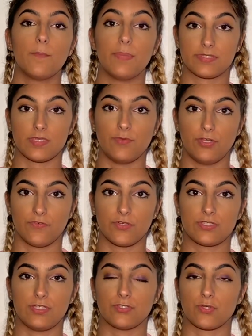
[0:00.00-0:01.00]
But some
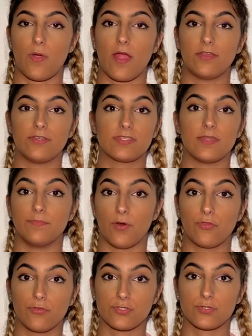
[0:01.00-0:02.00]
universities require you to send
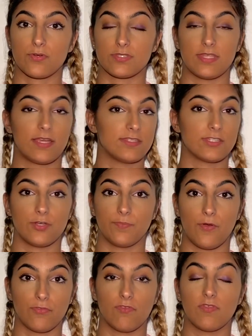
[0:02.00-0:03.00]
both your scores and they consider
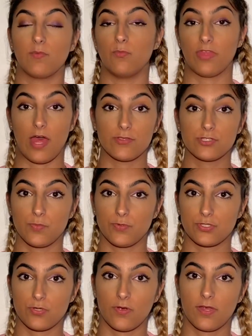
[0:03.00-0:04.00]
both of them without
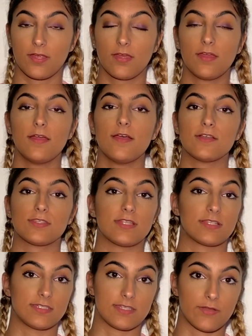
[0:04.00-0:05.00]
superscoring. So
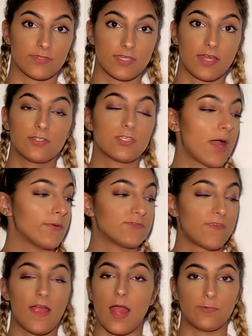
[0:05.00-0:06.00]
that's a downside. So I was
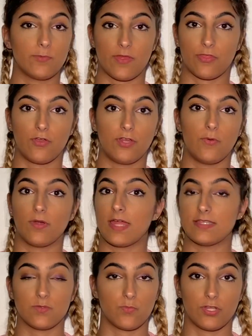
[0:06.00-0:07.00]
very happy with my 31.
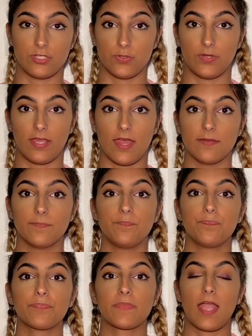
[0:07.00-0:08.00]
I didn't want to do it again.
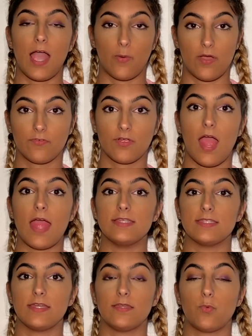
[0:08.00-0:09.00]
However, I
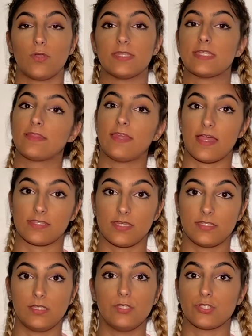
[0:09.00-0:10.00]
did want to take the
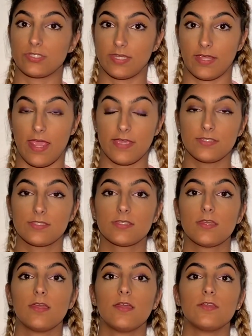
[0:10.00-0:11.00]
SAT just in
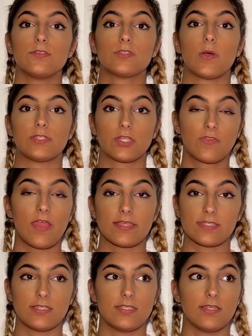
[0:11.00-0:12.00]
case. So I took the
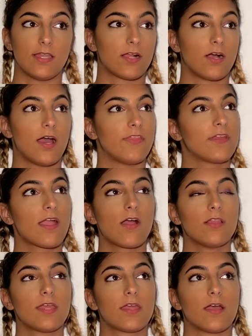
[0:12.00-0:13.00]
SAT and I think I
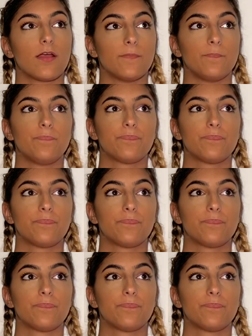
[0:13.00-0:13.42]
got a